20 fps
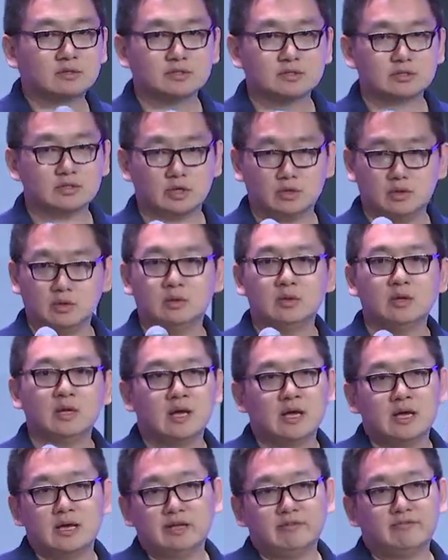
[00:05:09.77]
So
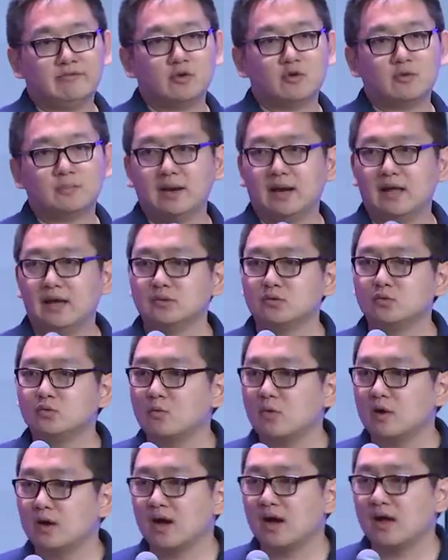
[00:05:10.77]
if you plan to
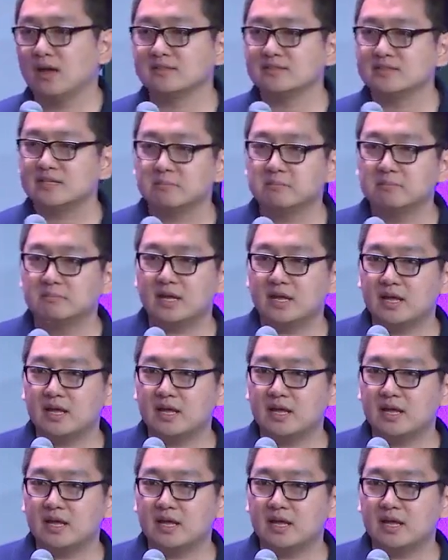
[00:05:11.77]
work on some